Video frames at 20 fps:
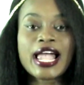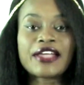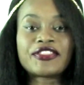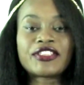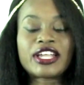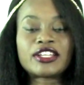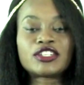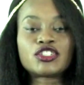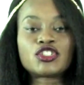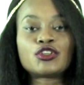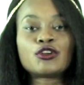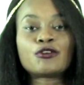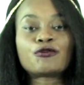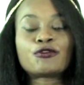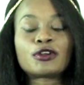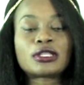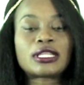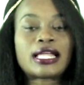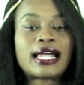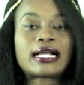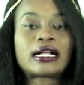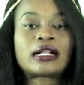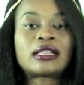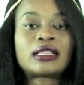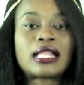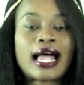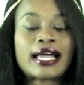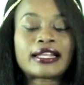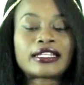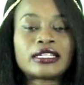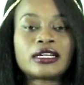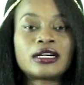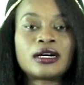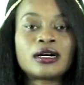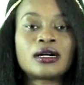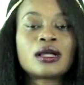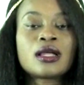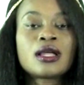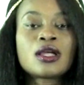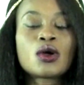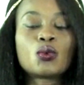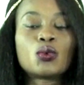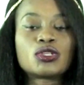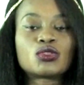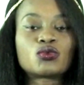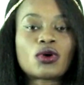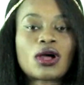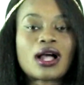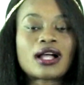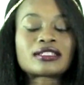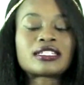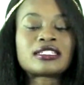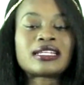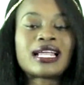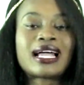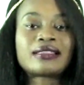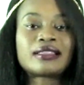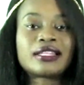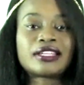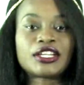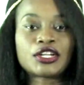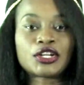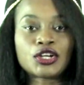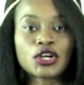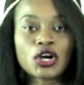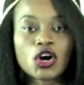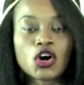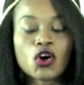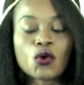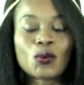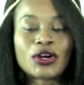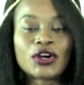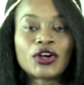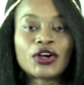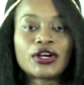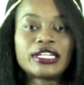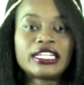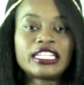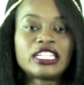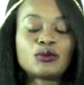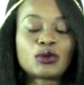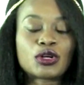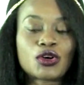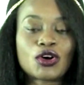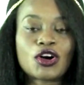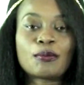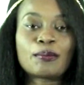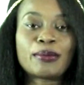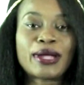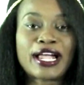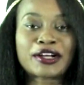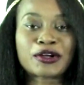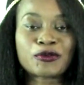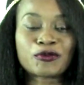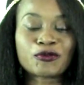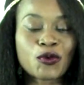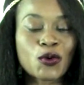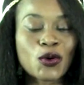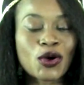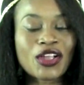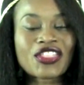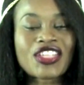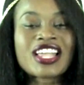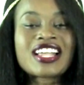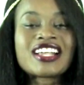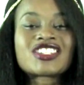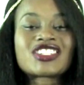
And then do you feel like Claudia was wrong to not let it go when her and Nene were going back and forth?